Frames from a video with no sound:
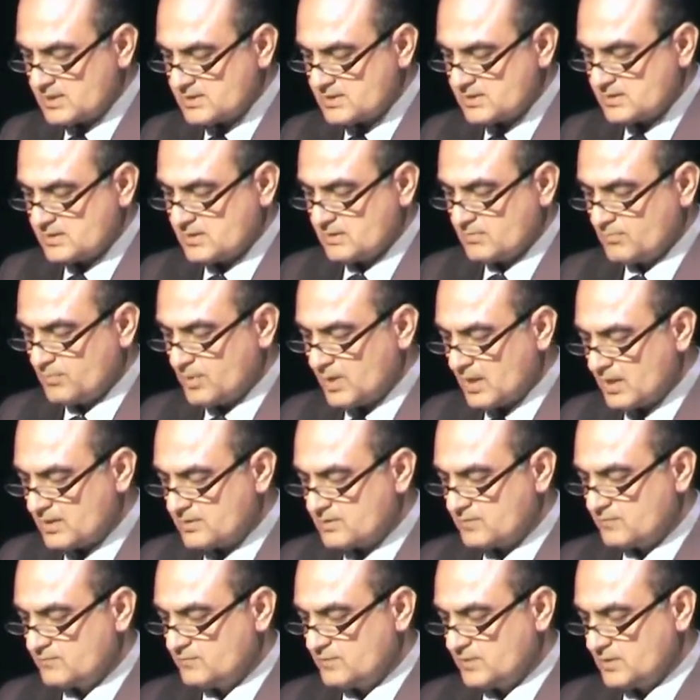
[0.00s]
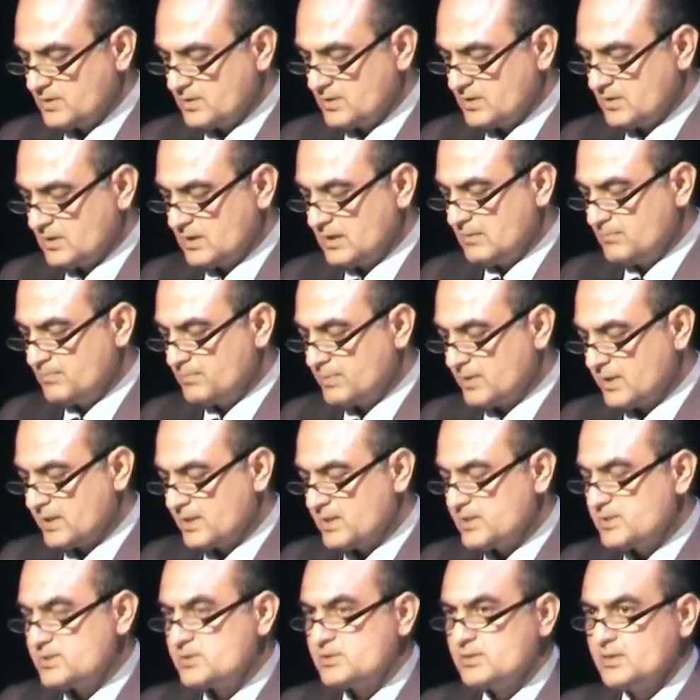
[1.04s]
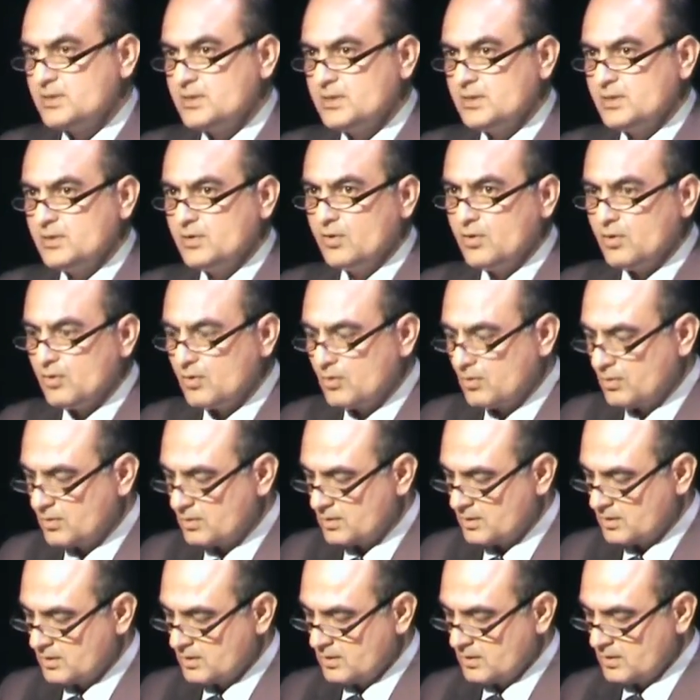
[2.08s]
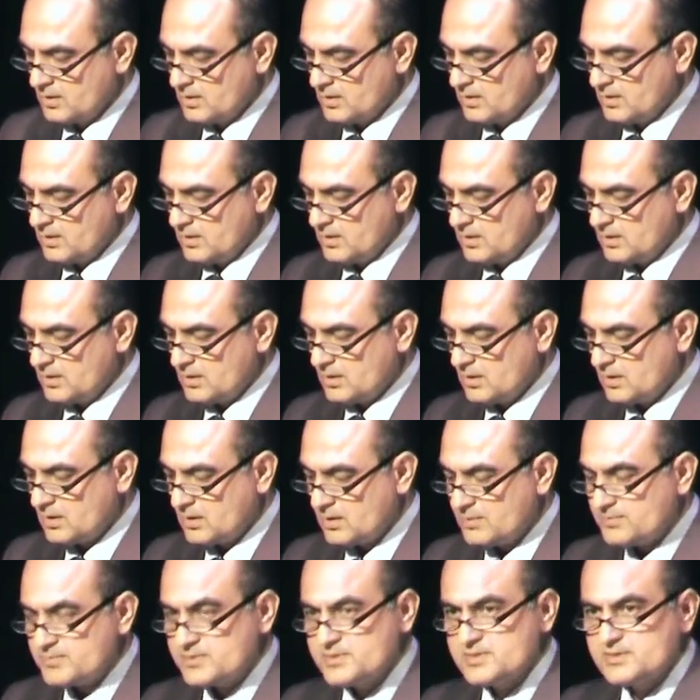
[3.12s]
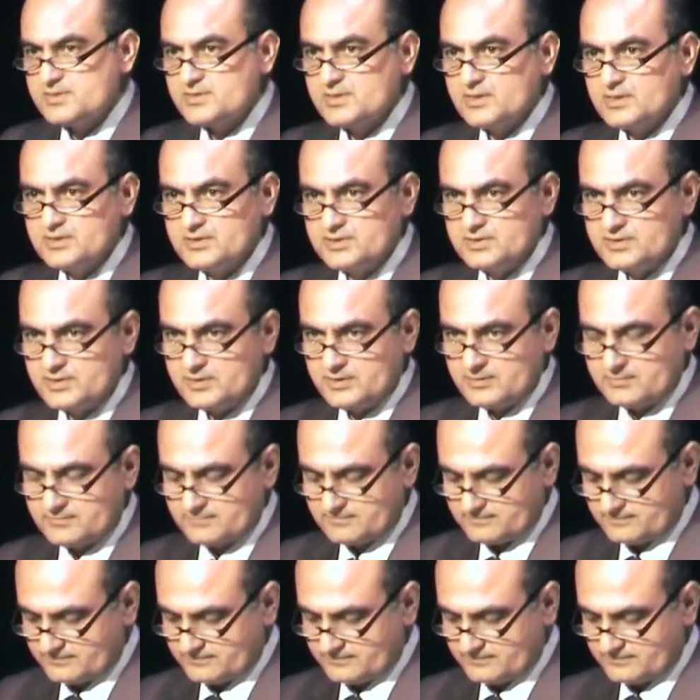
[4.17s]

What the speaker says: as part of the empire's long arms strategy.